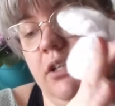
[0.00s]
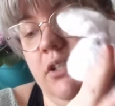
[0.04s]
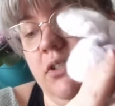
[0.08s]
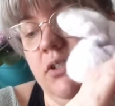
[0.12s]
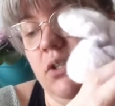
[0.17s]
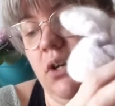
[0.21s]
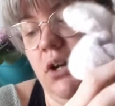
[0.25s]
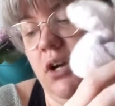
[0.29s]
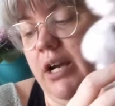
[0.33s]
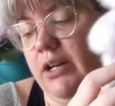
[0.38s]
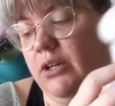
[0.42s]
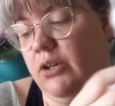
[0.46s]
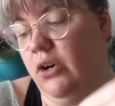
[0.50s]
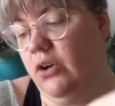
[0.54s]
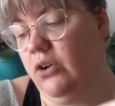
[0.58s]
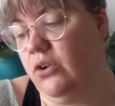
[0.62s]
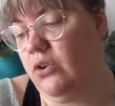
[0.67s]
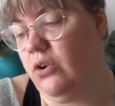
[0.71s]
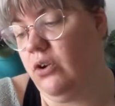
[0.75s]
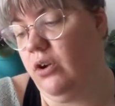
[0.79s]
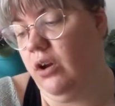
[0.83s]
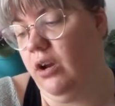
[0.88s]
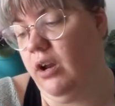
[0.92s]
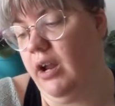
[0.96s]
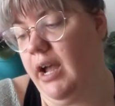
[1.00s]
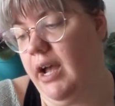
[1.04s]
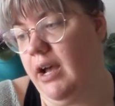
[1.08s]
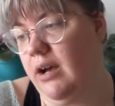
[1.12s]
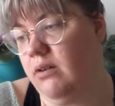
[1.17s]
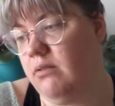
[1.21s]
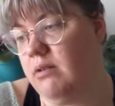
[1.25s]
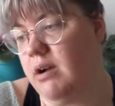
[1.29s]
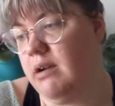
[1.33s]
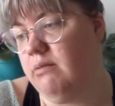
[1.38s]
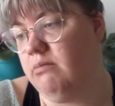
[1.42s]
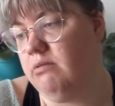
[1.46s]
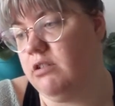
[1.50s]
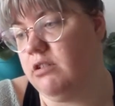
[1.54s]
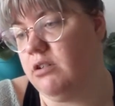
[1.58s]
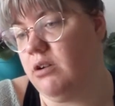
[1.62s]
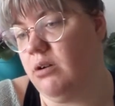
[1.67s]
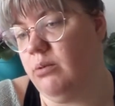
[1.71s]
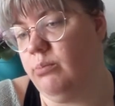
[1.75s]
So I don't know how I would